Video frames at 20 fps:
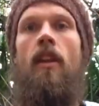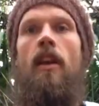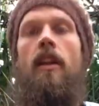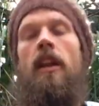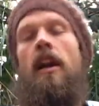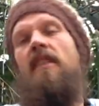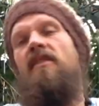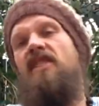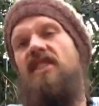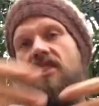
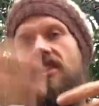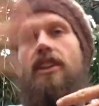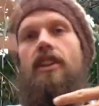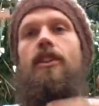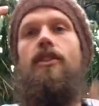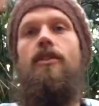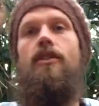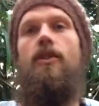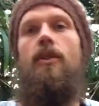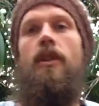And obviously
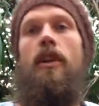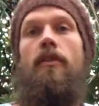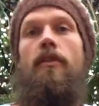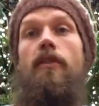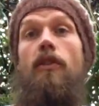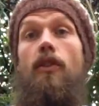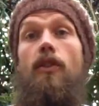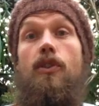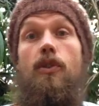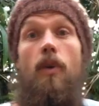you're doing a
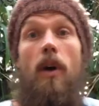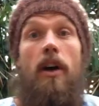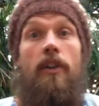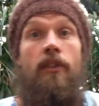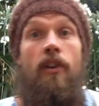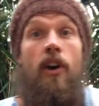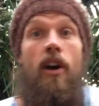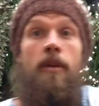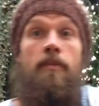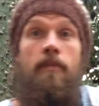full
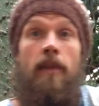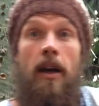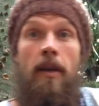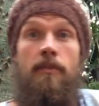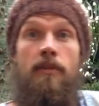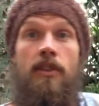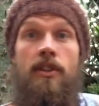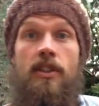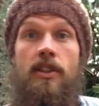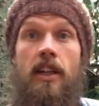squat. No,
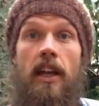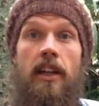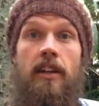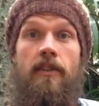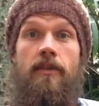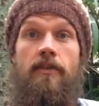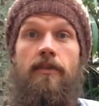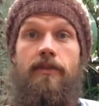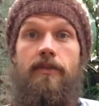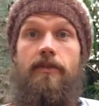I'm just kind
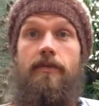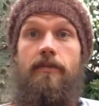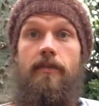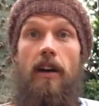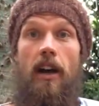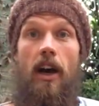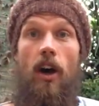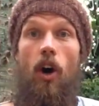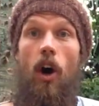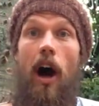of
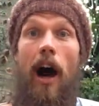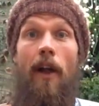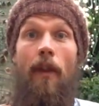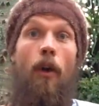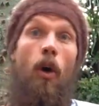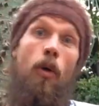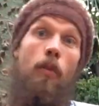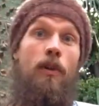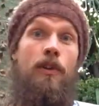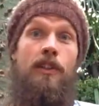
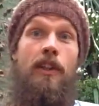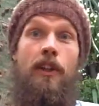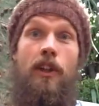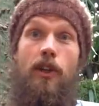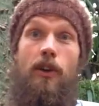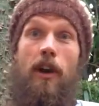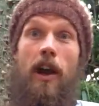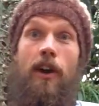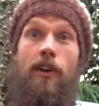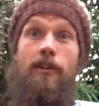almost on the
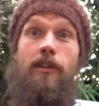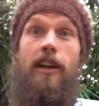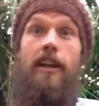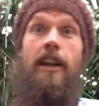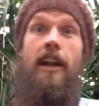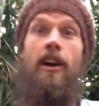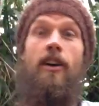ground right